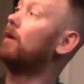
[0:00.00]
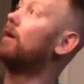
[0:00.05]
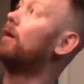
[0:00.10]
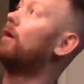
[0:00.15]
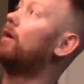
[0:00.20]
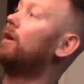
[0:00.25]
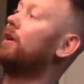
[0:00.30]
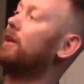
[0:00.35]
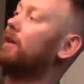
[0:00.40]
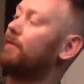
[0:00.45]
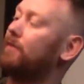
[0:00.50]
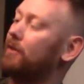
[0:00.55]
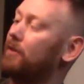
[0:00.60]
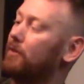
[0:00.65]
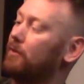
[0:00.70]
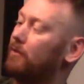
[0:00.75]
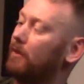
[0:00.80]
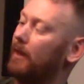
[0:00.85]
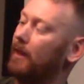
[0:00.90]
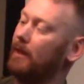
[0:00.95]
All you have to
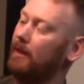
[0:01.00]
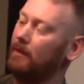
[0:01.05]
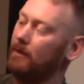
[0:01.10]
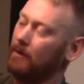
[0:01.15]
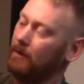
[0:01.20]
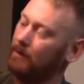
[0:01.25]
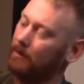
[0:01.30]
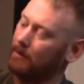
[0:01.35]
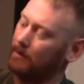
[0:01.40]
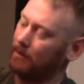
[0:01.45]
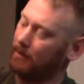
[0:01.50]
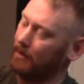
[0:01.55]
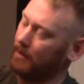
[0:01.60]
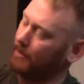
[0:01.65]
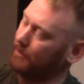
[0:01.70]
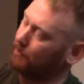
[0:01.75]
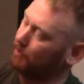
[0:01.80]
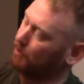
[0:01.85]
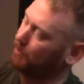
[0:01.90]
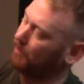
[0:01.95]
do then
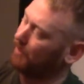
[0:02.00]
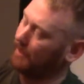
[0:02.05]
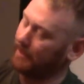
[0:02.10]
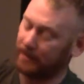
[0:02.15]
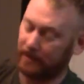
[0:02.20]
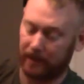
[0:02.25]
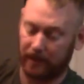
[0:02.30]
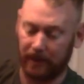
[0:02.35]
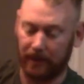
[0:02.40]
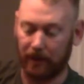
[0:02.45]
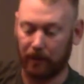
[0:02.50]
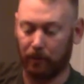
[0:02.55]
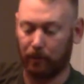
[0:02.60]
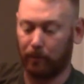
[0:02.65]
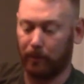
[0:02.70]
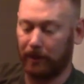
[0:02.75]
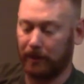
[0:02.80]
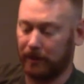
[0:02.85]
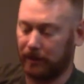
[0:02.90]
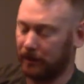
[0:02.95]
is replace the
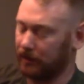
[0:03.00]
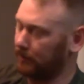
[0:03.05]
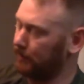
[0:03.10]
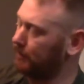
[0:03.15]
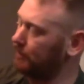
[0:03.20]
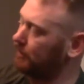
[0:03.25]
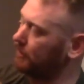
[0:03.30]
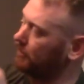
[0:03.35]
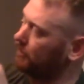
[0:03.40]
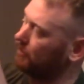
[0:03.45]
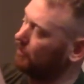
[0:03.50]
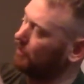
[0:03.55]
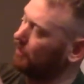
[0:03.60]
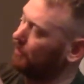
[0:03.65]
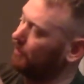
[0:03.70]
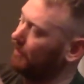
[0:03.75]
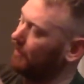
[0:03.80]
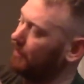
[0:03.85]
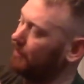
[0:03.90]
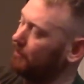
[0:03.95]
original
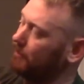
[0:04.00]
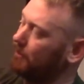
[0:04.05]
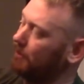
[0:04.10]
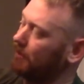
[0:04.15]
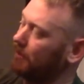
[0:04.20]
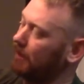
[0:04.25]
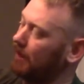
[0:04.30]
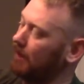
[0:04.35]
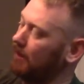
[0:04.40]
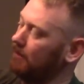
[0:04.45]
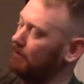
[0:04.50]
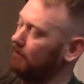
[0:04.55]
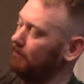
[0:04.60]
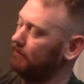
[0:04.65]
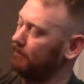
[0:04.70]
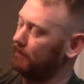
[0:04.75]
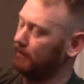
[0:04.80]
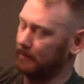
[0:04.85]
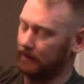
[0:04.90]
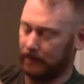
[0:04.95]
screw that you took out,
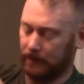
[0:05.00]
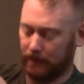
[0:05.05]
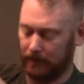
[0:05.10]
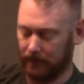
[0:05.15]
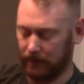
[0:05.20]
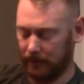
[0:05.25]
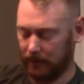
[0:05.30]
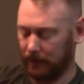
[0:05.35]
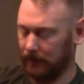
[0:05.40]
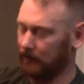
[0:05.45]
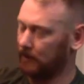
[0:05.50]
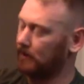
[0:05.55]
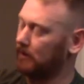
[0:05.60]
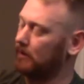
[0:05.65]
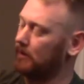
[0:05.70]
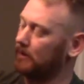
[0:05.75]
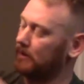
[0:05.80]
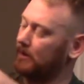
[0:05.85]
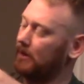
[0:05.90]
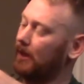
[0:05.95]

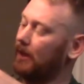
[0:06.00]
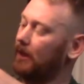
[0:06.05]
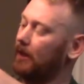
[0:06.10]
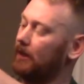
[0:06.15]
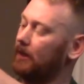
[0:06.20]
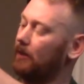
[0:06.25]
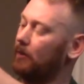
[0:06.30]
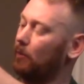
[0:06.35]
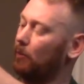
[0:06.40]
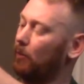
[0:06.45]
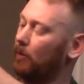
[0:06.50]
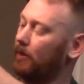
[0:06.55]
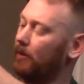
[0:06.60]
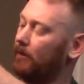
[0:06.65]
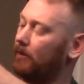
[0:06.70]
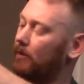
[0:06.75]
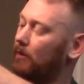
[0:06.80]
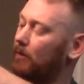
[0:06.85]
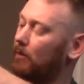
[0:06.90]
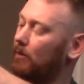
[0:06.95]
tighten it
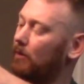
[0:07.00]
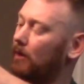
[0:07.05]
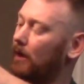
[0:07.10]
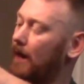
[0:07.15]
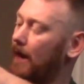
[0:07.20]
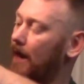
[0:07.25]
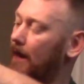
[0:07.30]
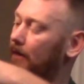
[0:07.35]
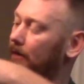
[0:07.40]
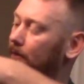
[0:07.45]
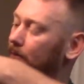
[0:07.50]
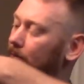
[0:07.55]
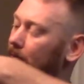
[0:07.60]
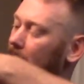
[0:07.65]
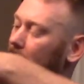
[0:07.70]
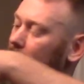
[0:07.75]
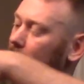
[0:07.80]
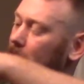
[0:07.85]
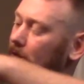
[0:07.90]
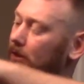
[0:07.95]
with your Allen
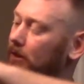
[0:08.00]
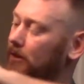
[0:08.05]
wrench,